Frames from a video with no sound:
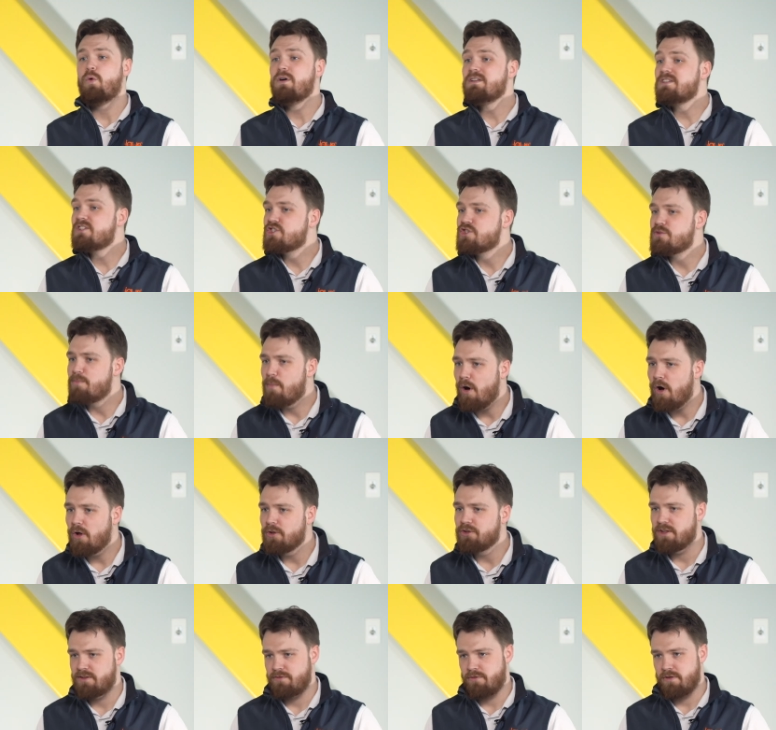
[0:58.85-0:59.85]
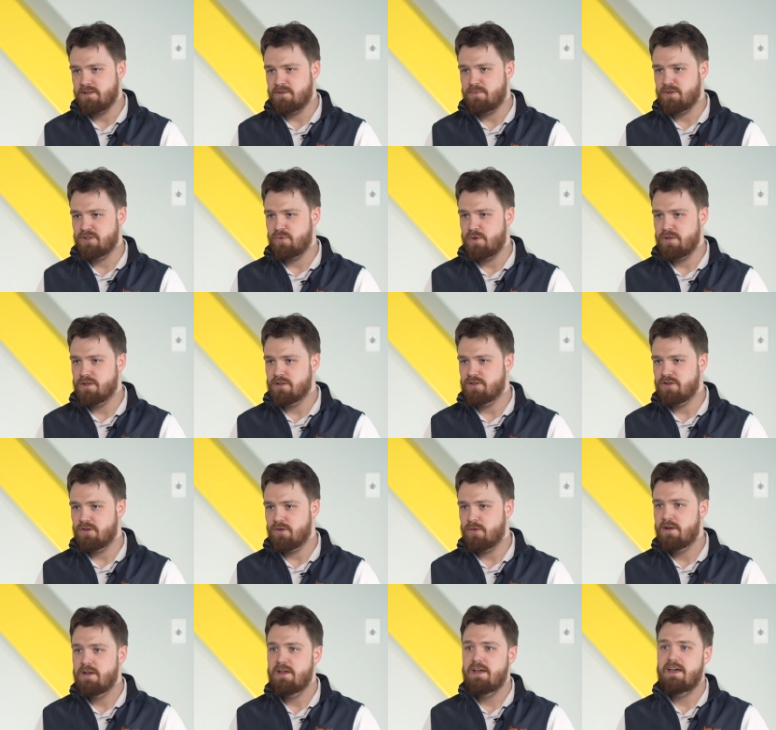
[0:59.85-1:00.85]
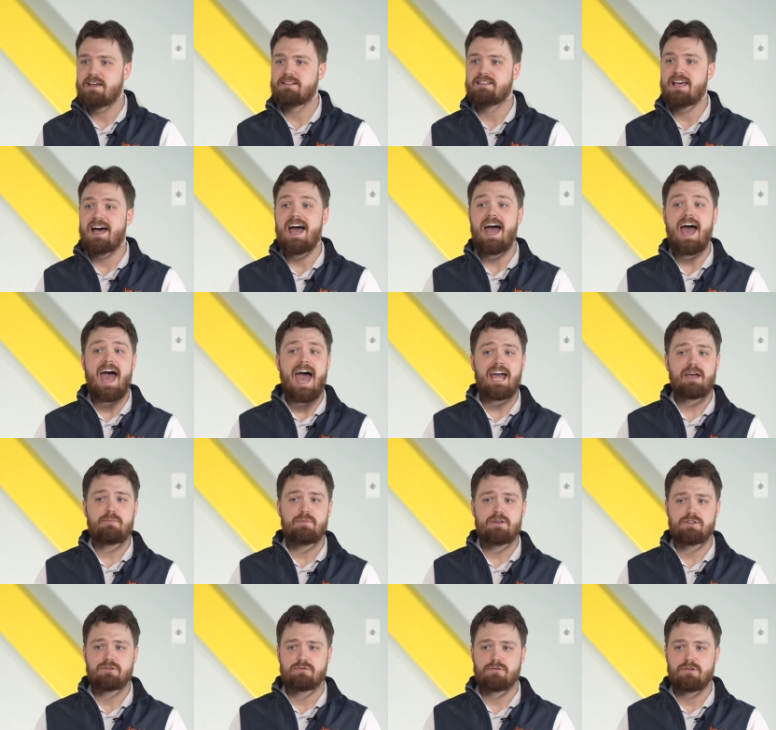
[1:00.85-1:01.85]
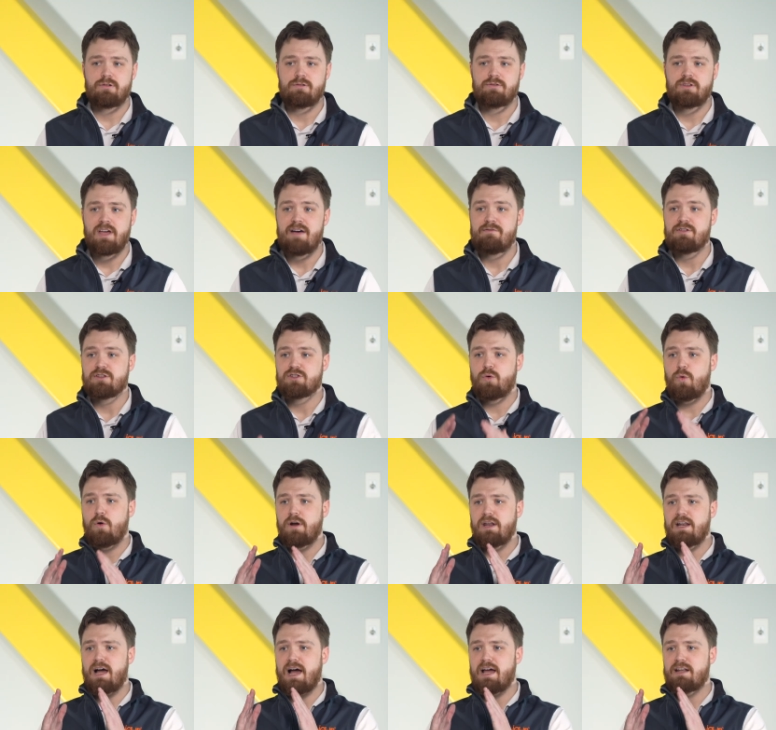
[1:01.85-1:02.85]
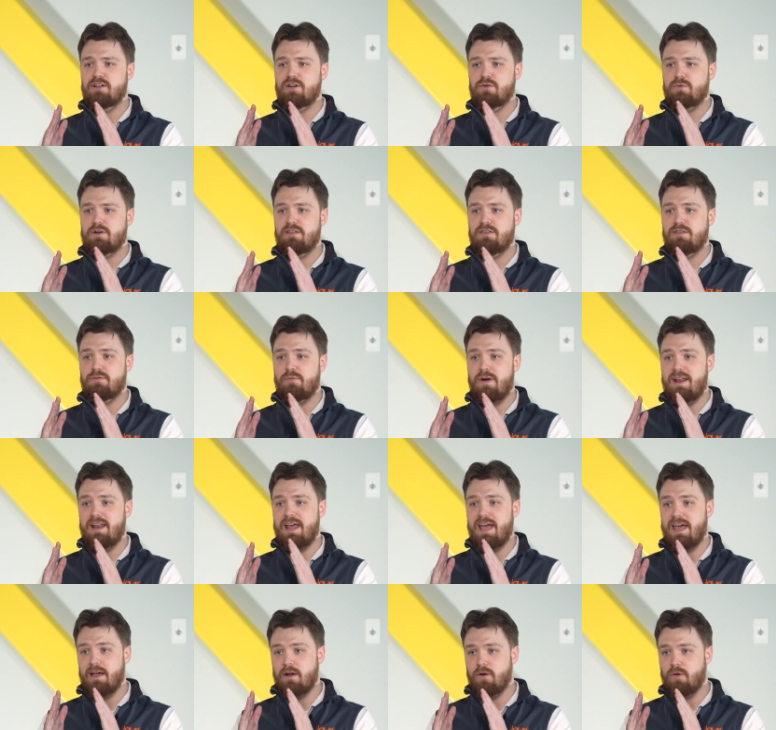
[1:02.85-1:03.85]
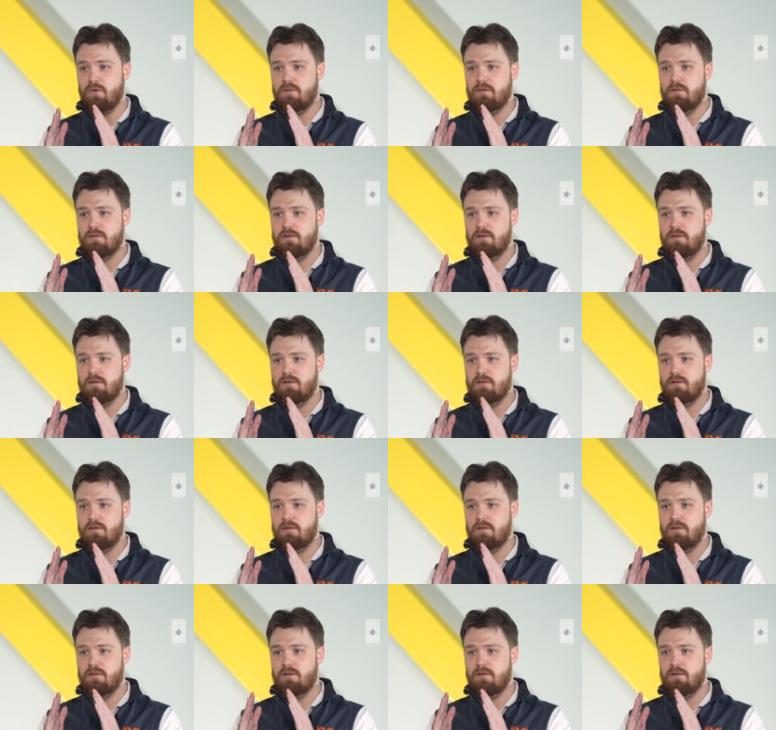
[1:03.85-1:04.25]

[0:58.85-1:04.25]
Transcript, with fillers: One small difference between the two is that Acme screws have a 29-degree thread angle,